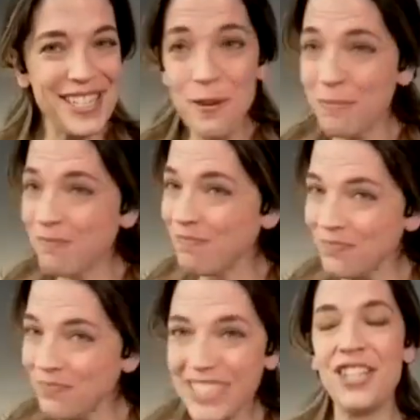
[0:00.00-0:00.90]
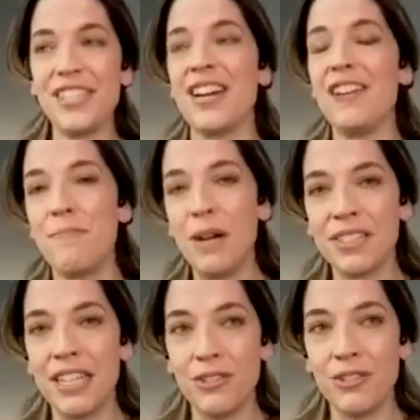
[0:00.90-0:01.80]
So I just kind of
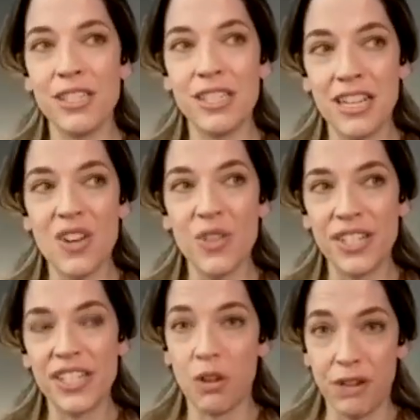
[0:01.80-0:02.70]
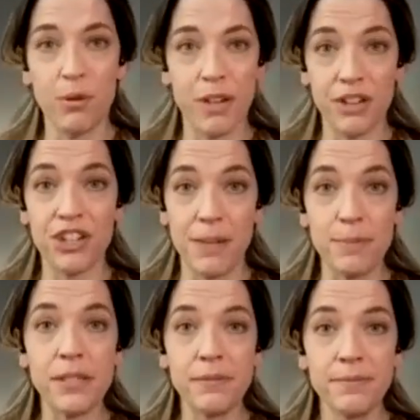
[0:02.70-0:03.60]
buckled under and said, no, this is where you're putting your chips.